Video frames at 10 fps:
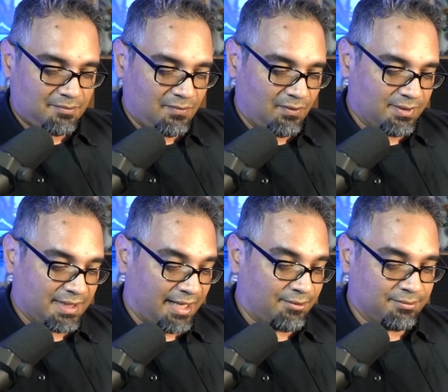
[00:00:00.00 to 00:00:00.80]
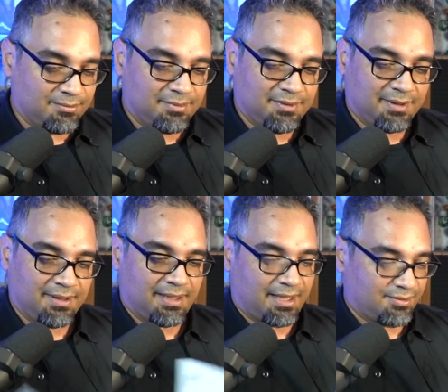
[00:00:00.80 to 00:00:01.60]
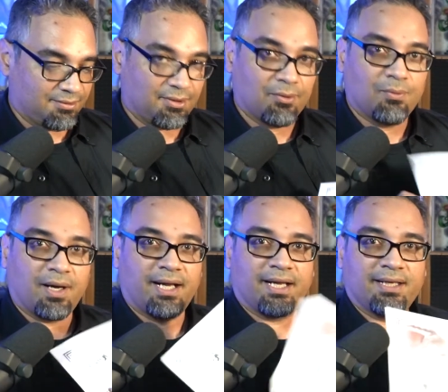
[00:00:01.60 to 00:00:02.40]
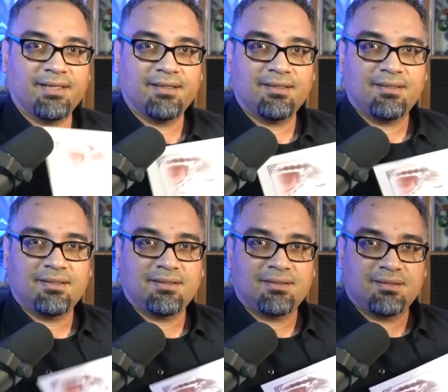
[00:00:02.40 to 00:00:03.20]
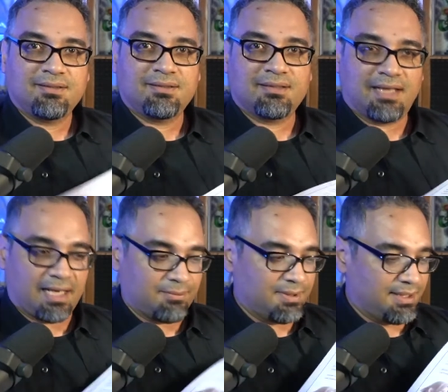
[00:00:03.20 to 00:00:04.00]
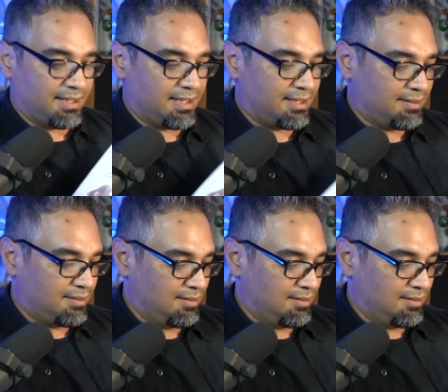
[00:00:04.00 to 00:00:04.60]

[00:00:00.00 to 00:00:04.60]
which I don't know why I would need it,